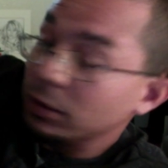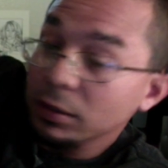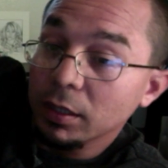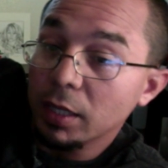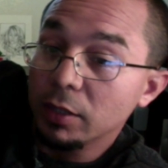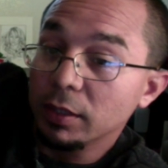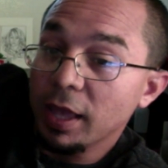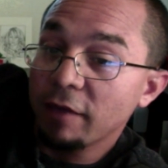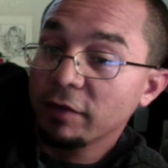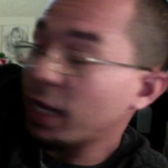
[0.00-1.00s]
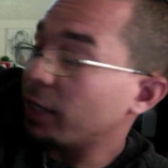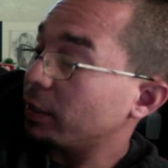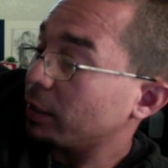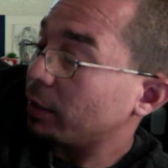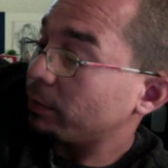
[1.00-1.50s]
and you have it lined
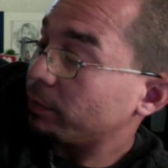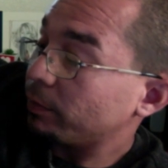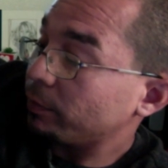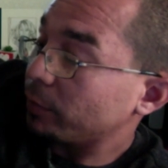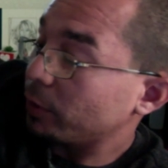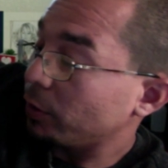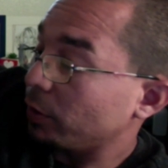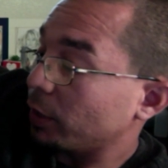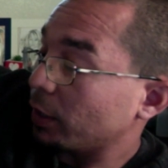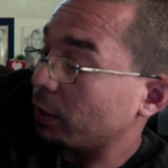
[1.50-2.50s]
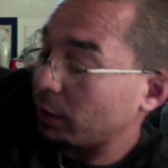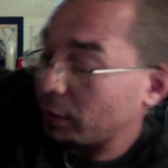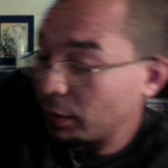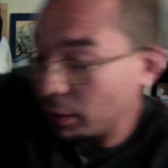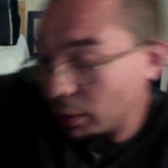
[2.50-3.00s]
up, you can
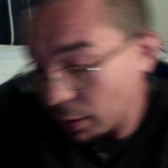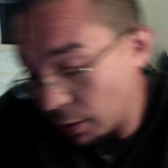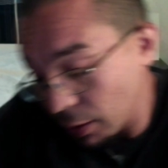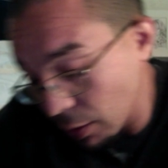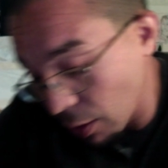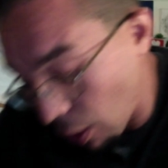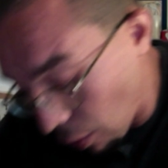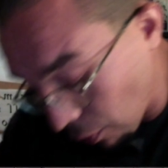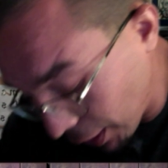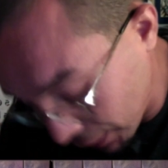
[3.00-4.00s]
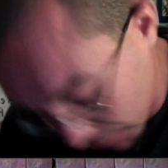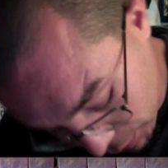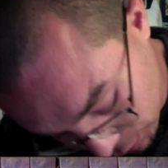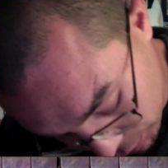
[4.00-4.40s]
always